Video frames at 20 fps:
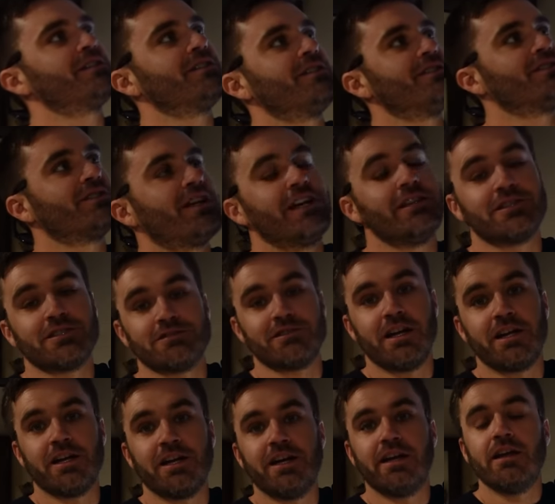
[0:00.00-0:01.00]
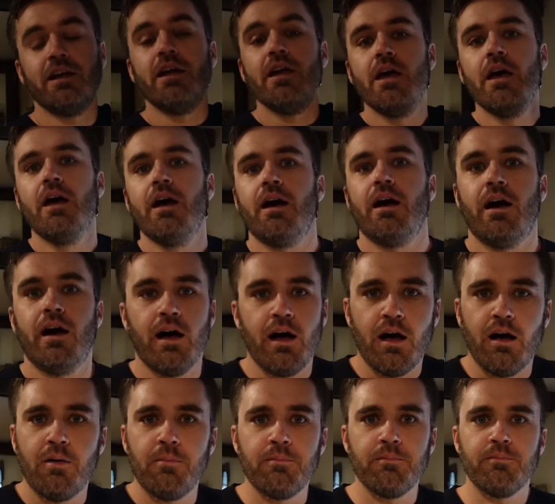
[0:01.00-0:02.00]
sure the trailer's running good.
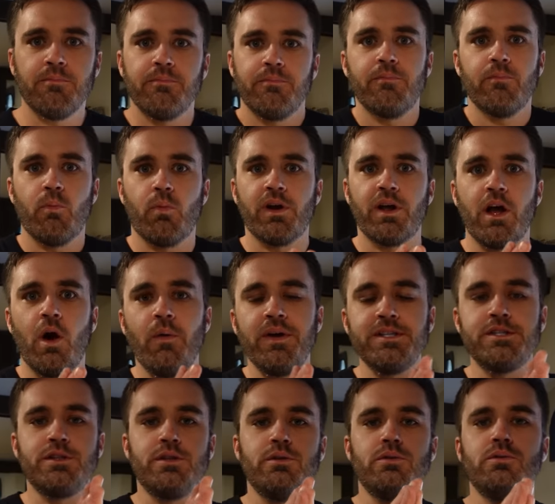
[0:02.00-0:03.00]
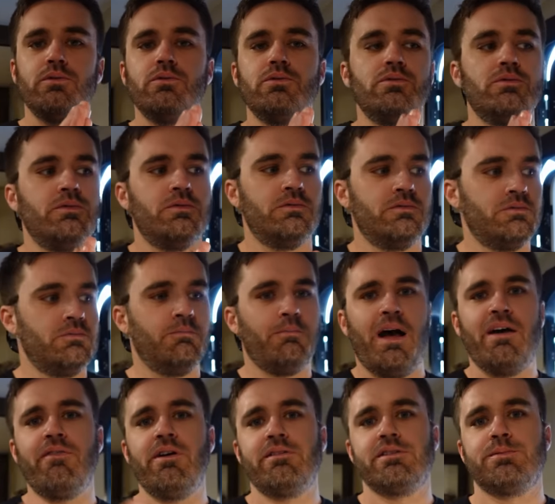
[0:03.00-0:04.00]
Um, we're going to
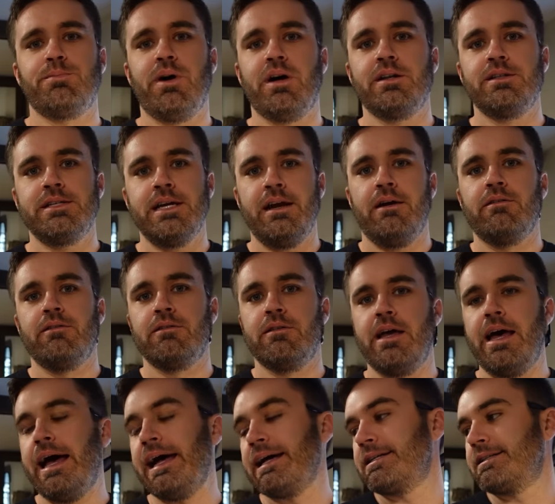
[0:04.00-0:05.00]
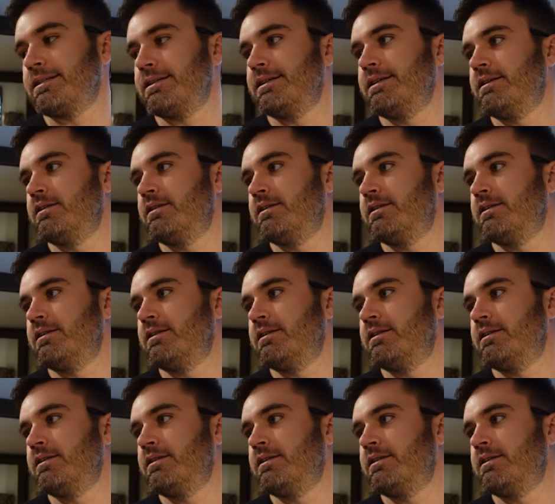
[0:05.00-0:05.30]
my favorite spot in town, actually.